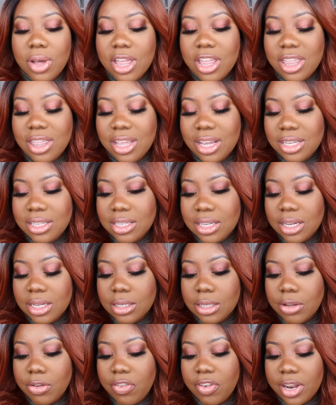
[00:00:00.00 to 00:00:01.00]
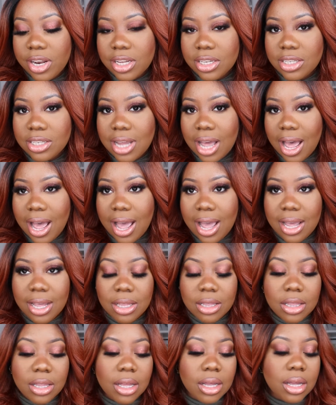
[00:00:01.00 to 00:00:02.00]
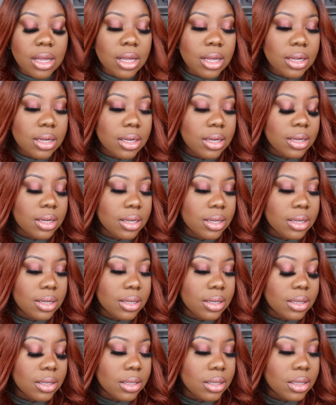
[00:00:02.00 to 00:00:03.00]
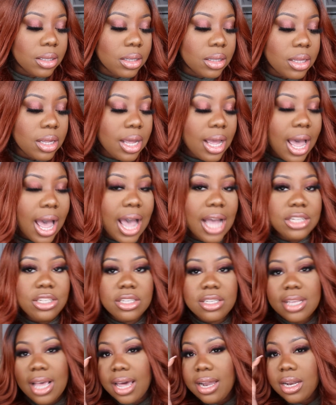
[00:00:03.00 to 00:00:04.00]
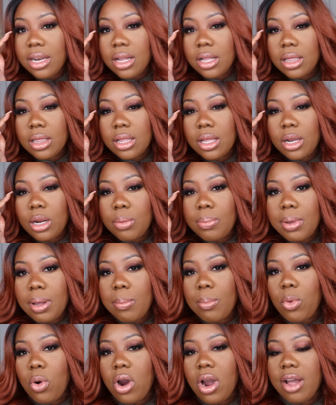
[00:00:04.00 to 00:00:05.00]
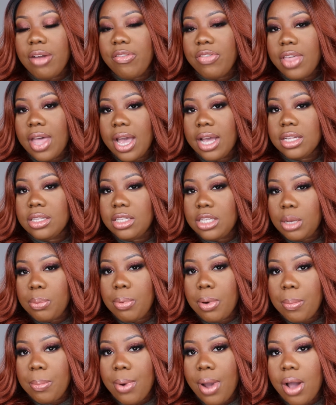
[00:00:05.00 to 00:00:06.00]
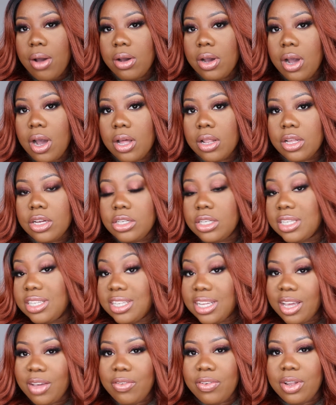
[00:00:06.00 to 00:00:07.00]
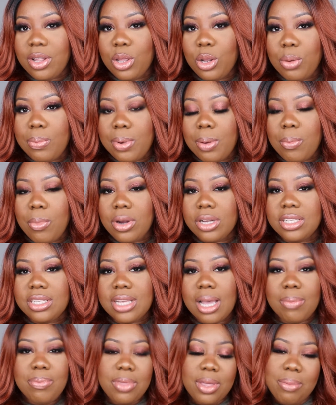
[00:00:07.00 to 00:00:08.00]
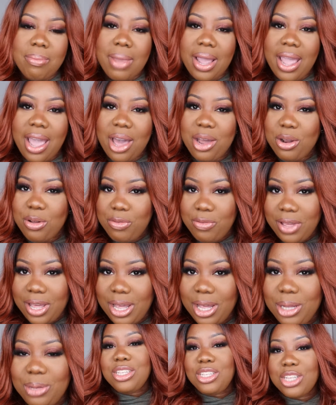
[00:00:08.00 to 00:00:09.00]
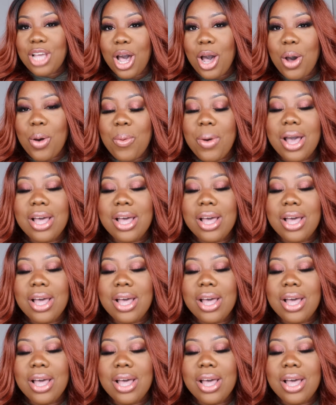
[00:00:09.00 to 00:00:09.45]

this is the finished eye look. I just added a little bit more of that deeper brown color just to give it a little bit more depth in my outer V. So